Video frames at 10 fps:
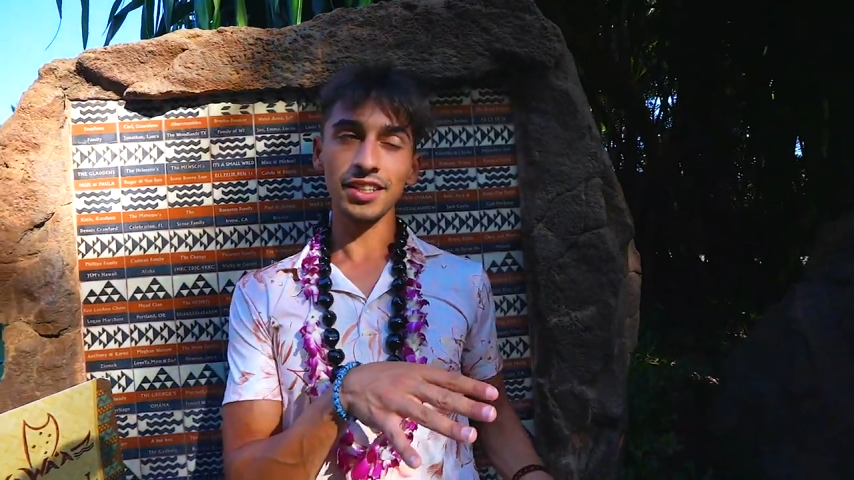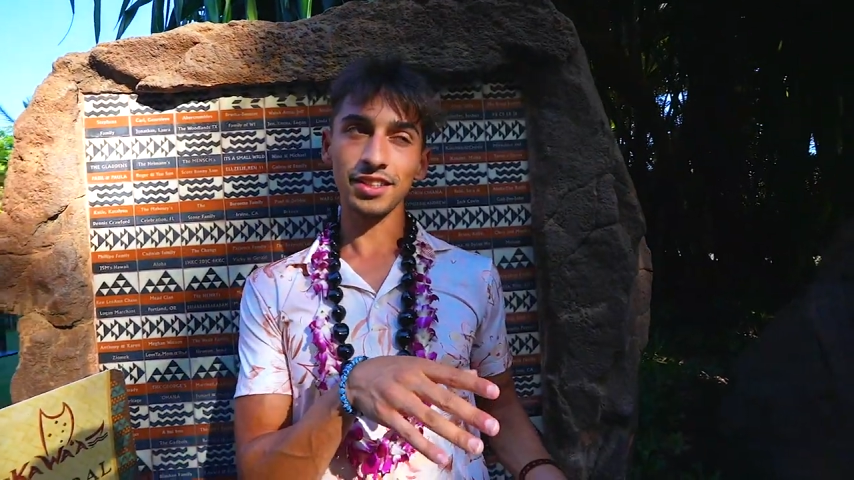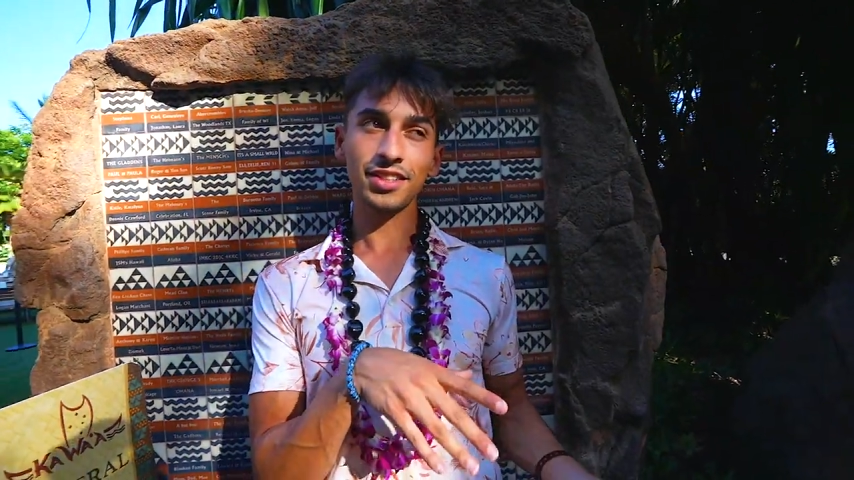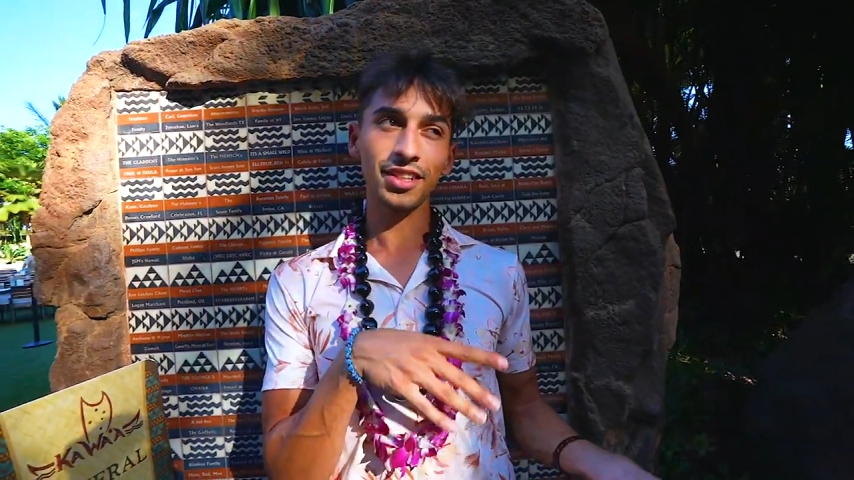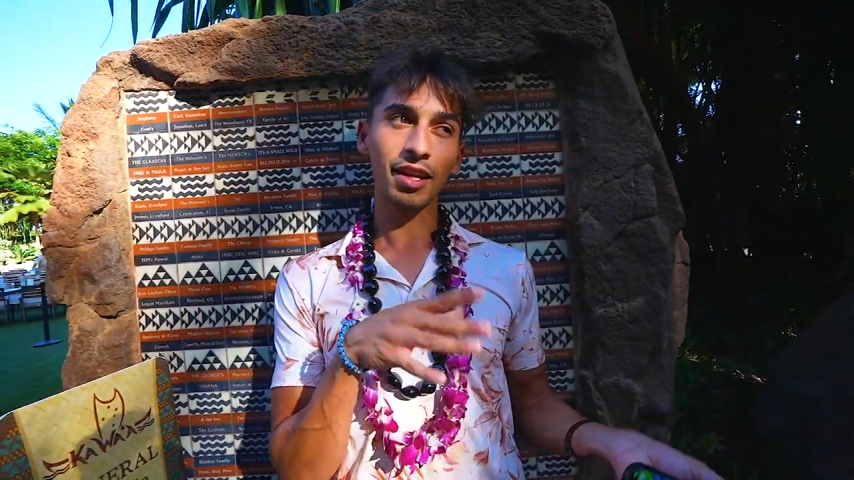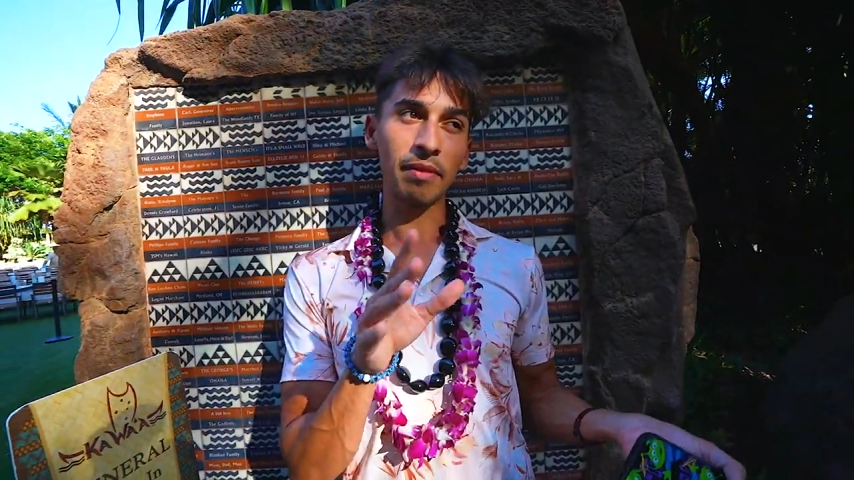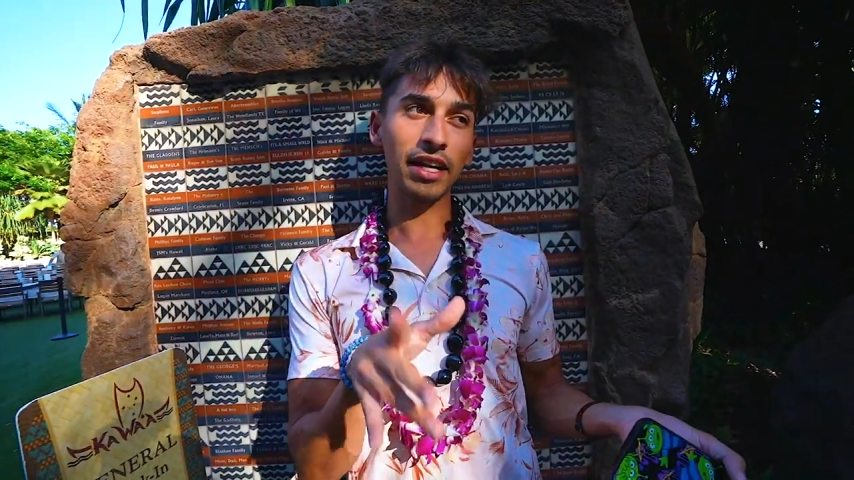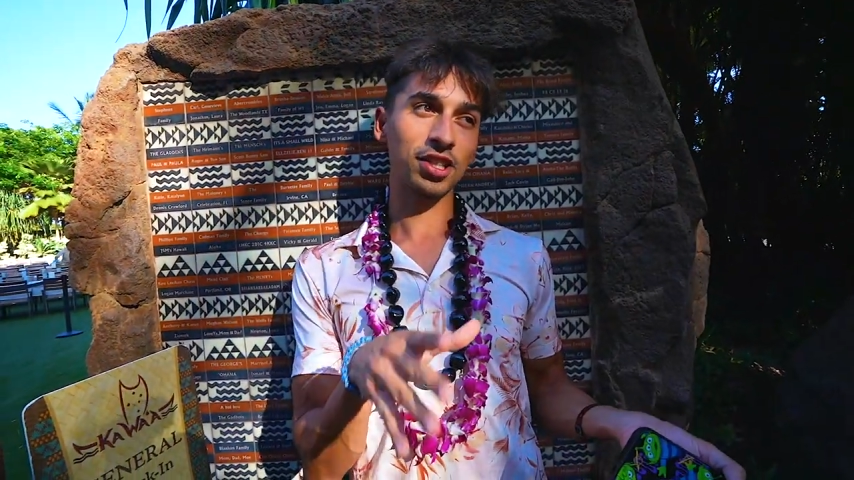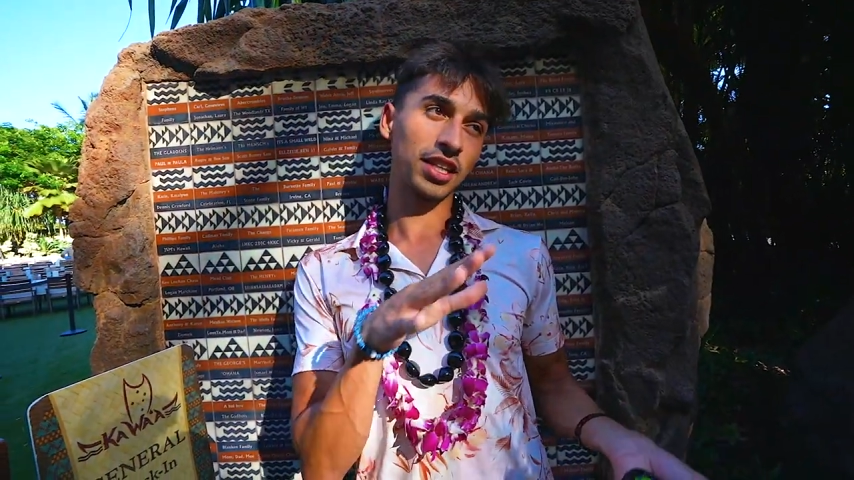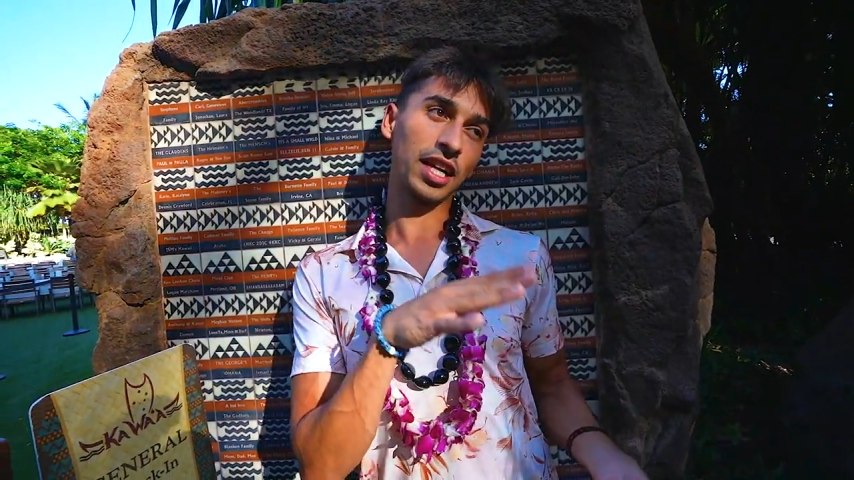until I'm
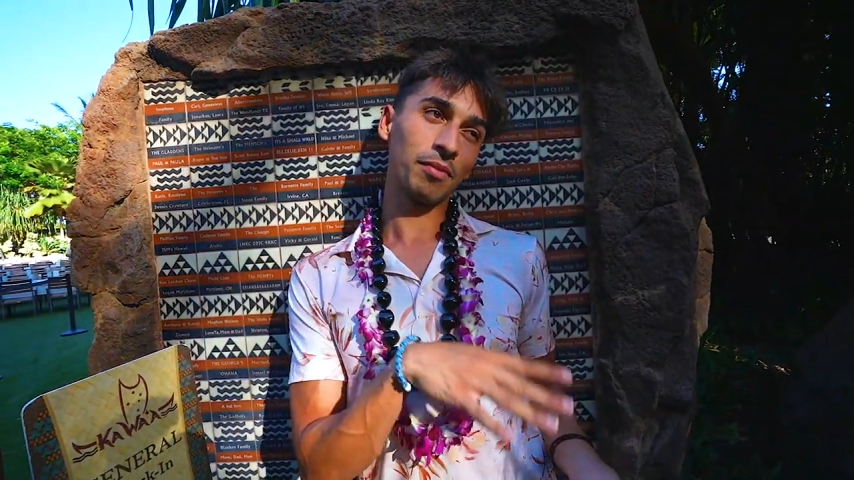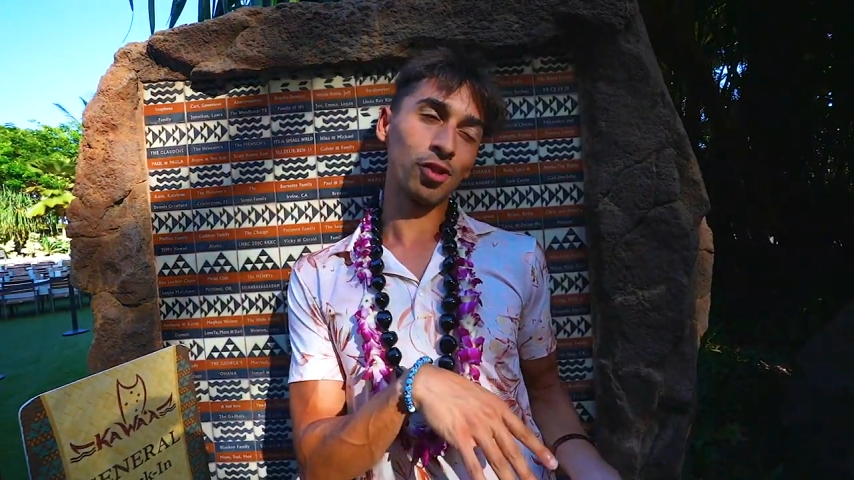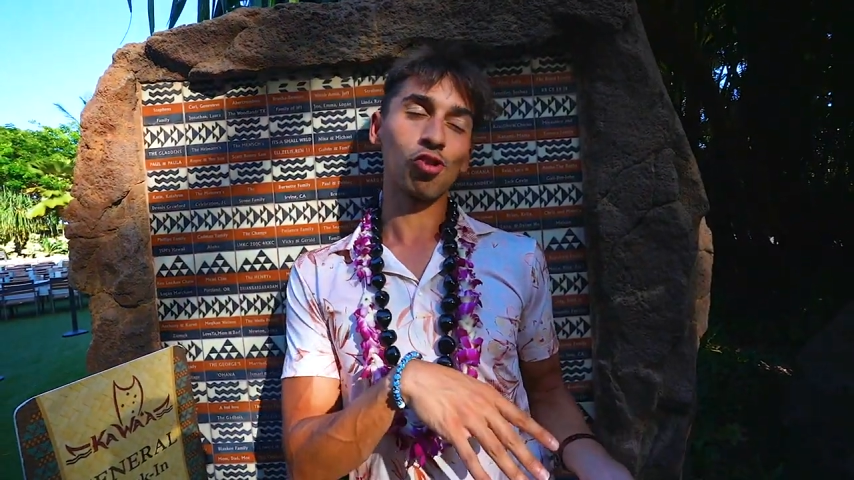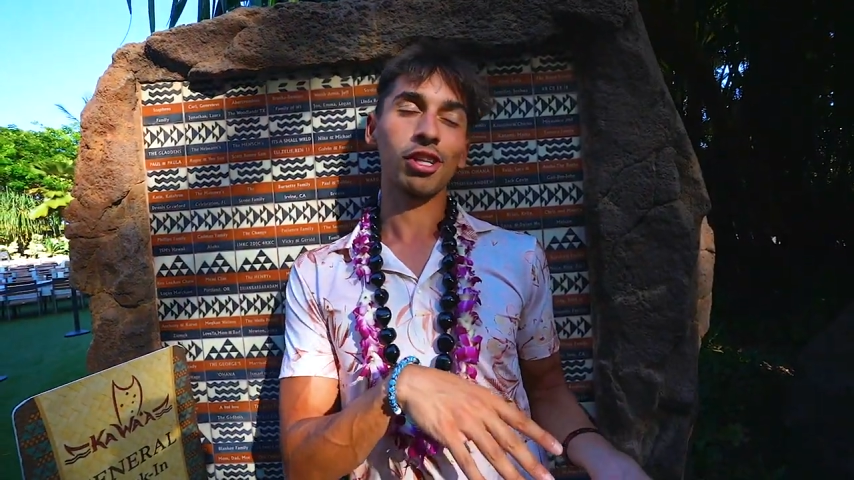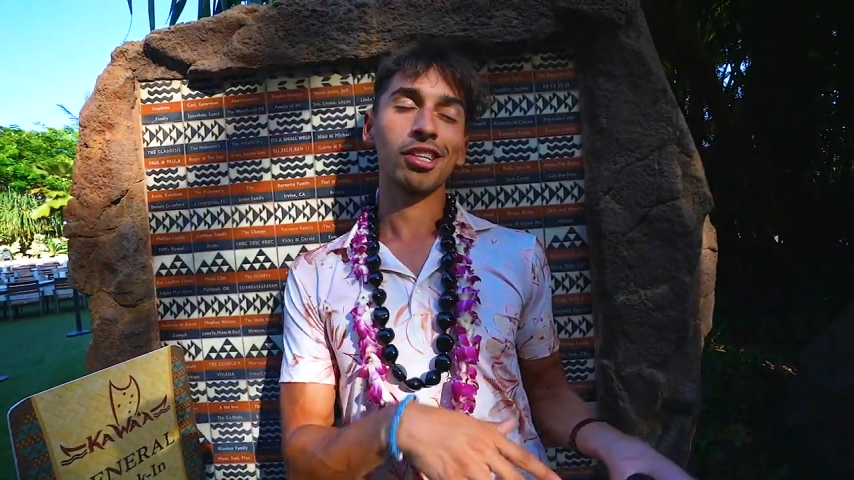actually getting my drink.